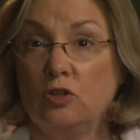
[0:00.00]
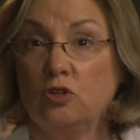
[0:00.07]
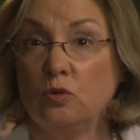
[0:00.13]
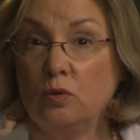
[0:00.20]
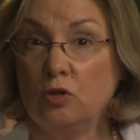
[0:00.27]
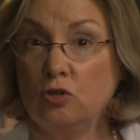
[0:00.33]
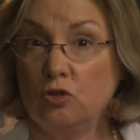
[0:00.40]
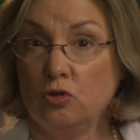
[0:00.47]
to
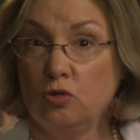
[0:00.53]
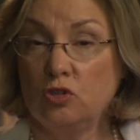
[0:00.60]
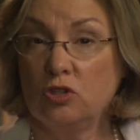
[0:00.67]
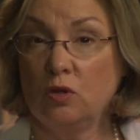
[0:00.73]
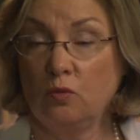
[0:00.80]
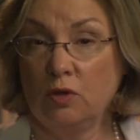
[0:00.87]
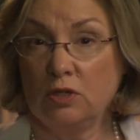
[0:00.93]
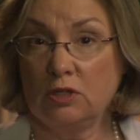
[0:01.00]
reduce
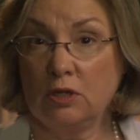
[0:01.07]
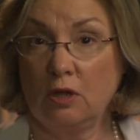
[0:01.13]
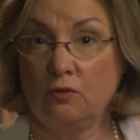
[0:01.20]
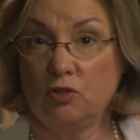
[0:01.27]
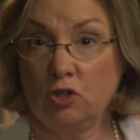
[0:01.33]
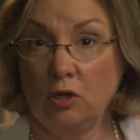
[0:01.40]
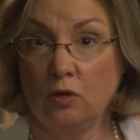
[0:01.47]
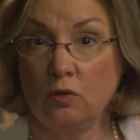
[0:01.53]
the risk of
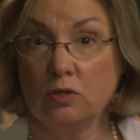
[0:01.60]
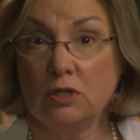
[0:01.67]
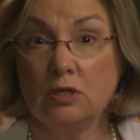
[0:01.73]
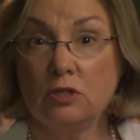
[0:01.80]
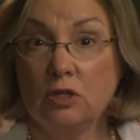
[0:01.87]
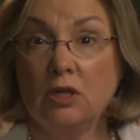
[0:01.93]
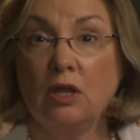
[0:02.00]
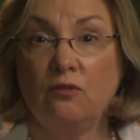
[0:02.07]
shingles is
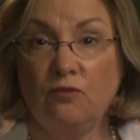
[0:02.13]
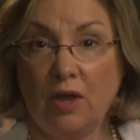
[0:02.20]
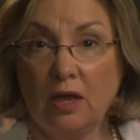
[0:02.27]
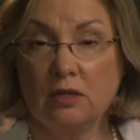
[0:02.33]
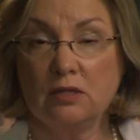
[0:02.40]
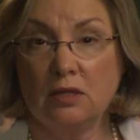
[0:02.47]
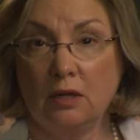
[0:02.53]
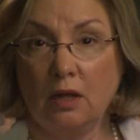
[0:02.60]
to get
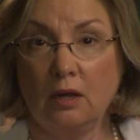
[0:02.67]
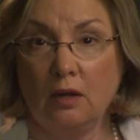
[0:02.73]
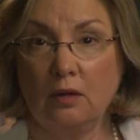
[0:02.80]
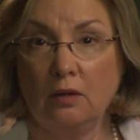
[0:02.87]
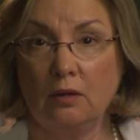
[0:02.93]
vaccinated.